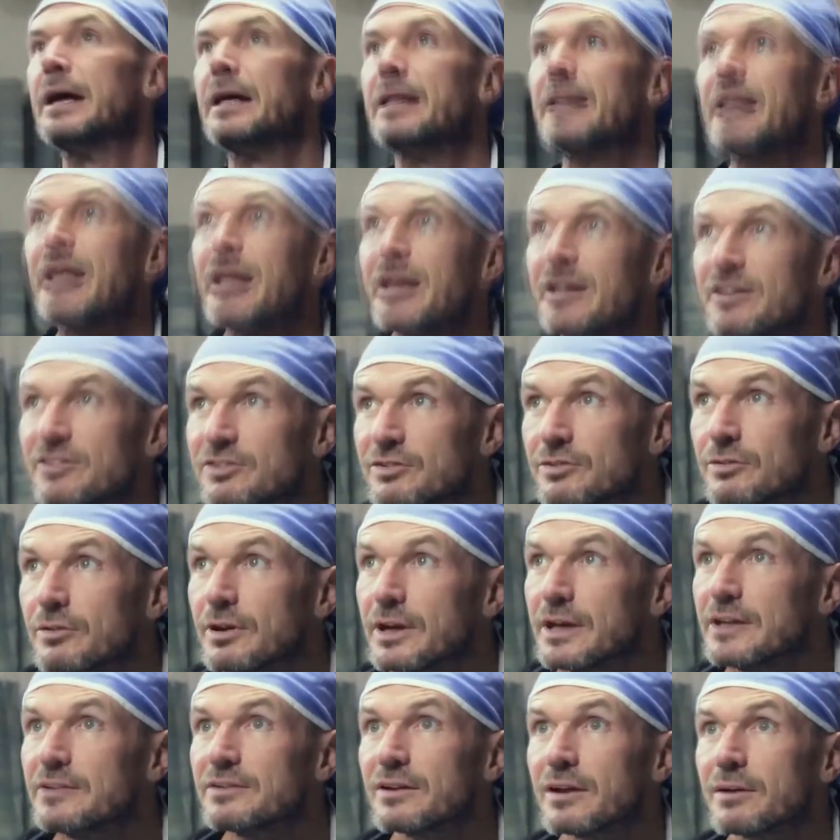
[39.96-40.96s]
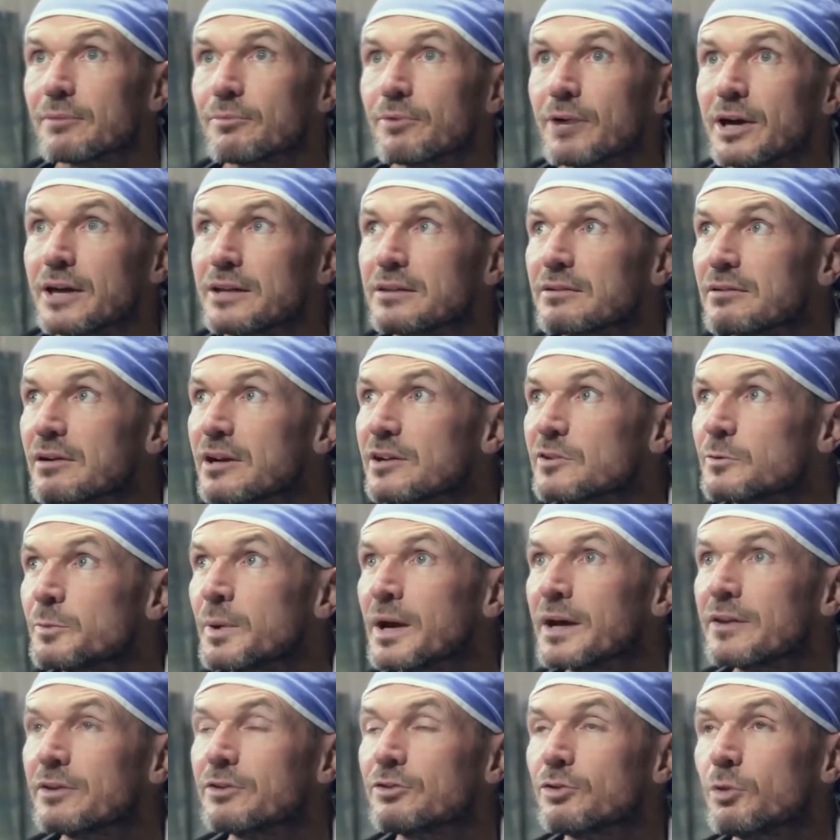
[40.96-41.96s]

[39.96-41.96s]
That is strange. I'm right in the right spot.